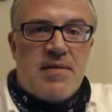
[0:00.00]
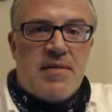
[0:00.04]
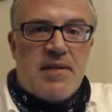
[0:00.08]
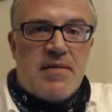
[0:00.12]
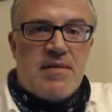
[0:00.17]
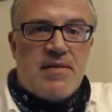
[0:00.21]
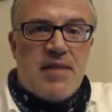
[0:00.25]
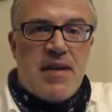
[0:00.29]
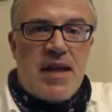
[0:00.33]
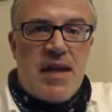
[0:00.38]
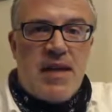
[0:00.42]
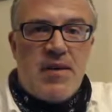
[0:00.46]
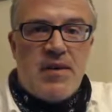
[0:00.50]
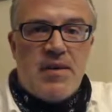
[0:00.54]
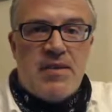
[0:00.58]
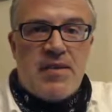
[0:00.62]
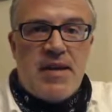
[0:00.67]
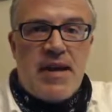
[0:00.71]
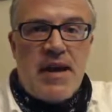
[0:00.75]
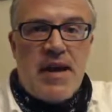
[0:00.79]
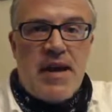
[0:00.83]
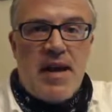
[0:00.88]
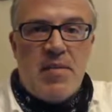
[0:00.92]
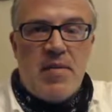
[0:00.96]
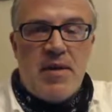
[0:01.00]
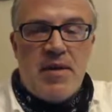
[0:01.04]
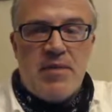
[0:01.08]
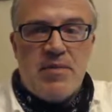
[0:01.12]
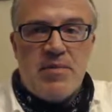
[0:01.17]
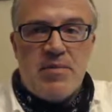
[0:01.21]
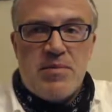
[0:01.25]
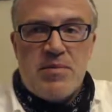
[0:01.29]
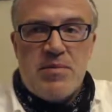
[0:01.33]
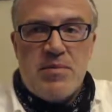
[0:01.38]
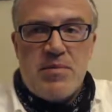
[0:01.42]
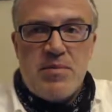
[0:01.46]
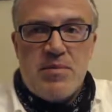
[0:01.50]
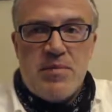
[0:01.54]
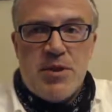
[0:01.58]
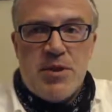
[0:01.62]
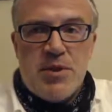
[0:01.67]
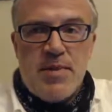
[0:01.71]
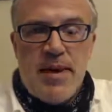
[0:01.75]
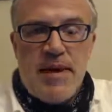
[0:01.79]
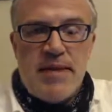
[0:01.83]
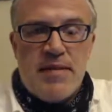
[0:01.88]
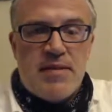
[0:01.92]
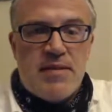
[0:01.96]
Cyrus came and
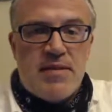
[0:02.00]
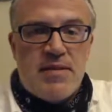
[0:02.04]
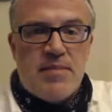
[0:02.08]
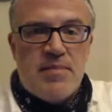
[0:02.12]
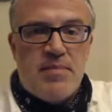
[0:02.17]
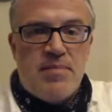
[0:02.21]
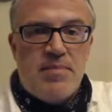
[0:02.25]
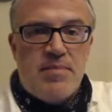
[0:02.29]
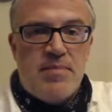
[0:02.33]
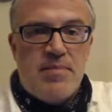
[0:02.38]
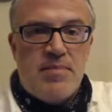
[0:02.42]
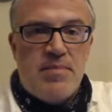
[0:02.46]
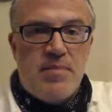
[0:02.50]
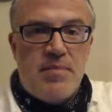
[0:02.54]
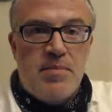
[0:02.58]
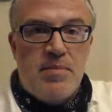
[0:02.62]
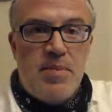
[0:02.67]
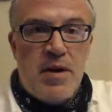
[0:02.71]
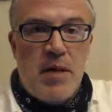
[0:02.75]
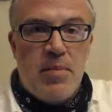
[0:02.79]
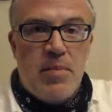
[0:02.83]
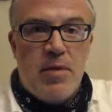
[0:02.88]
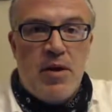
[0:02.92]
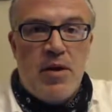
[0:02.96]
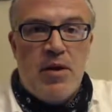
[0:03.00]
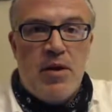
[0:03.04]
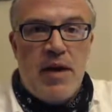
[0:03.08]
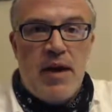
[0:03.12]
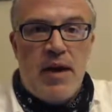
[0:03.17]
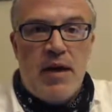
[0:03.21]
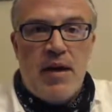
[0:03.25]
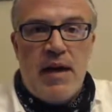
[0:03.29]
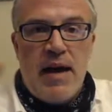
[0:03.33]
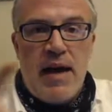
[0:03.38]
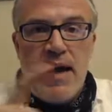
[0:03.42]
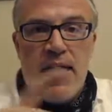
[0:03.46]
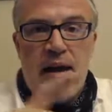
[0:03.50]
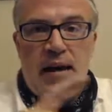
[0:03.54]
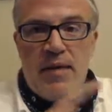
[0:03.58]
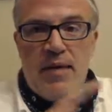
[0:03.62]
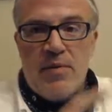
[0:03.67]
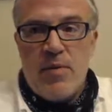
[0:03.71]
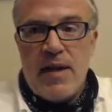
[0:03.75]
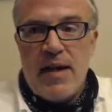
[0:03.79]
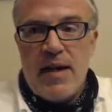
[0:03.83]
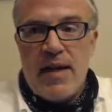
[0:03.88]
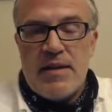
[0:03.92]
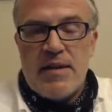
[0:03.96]
schmeiced Babylonia,
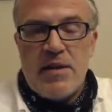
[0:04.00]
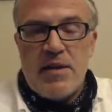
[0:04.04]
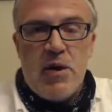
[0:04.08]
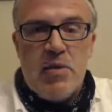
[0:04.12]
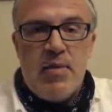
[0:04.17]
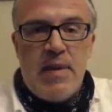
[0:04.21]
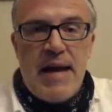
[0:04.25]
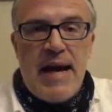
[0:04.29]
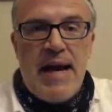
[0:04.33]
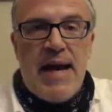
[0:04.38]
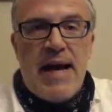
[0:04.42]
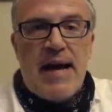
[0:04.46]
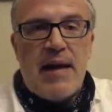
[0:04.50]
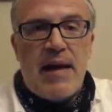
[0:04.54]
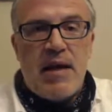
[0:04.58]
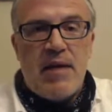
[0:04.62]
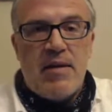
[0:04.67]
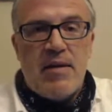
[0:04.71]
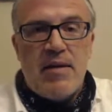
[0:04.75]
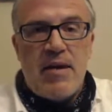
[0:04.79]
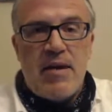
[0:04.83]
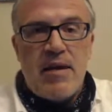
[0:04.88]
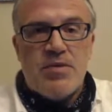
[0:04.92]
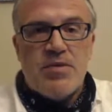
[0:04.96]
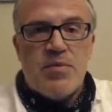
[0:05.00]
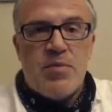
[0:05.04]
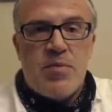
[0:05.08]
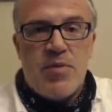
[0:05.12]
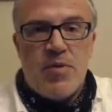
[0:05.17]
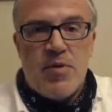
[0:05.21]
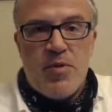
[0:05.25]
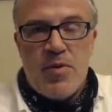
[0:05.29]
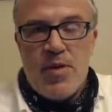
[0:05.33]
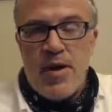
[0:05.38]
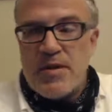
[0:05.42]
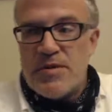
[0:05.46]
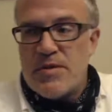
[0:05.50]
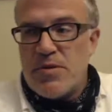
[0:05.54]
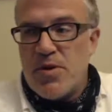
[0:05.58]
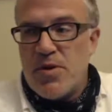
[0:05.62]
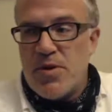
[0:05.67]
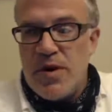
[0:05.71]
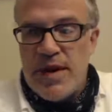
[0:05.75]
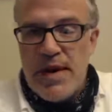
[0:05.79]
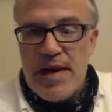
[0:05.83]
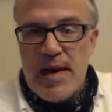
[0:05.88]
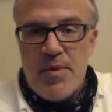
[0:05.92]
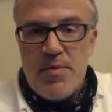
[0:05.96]
and we got to go back, and through
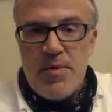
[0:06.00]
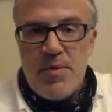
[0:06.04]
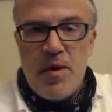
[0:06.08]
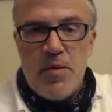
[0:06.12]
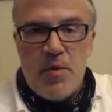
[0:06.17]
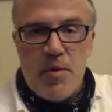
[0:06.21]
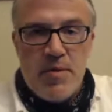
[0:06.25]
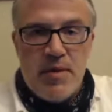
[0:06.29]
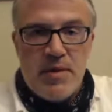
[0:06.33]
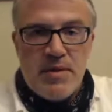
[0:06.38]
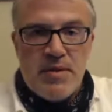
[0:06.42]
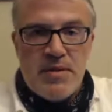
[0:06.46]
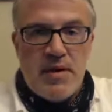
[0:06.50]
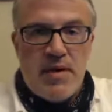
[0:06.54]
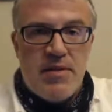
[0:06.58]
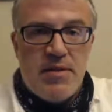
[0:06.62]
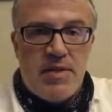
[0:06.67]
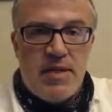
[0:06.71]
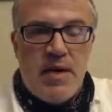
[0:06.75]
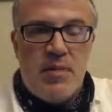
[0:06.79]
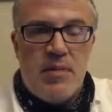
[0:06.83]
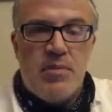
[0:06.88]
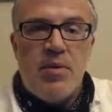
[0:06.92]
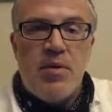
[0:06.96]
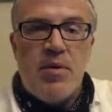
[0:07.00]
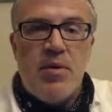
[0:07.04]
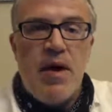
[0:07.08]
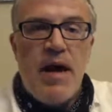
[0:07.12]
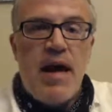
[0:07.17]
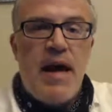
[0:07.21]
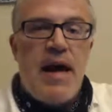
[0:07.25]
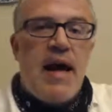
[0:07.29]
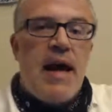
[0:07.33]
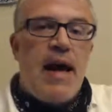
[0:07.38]
Ezra and Nehemiah we built another temple,